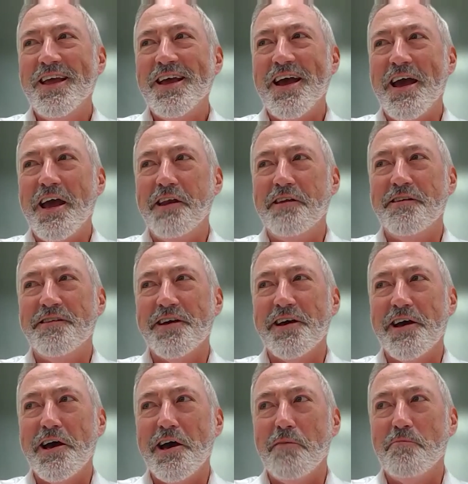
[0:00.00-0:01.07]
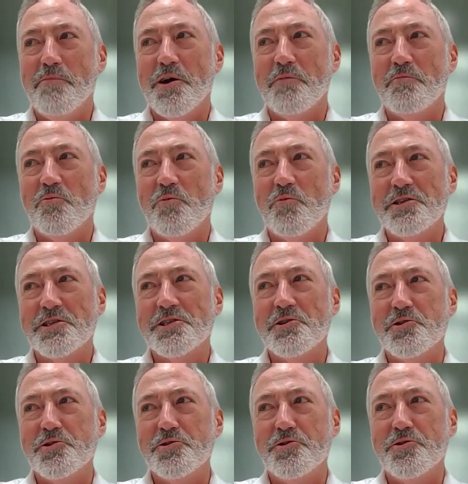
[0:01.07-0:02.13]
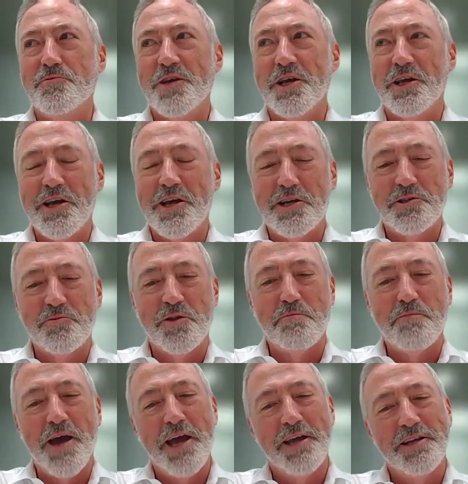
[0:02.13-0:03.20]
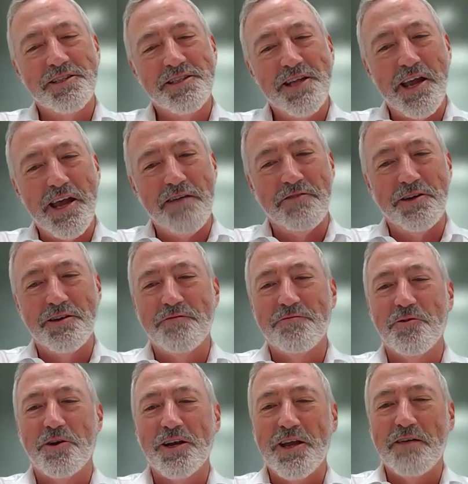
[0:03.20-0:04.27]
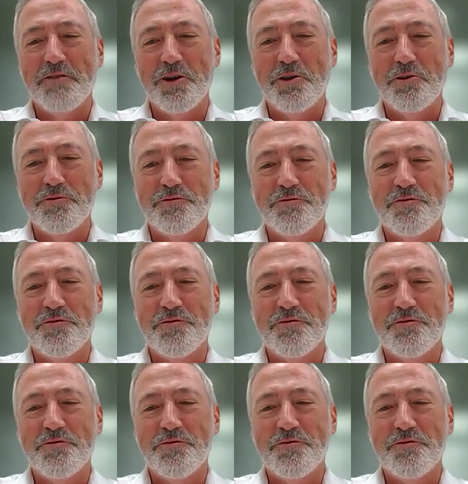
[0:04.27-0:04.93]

But once you engage with the banks, they have a different level of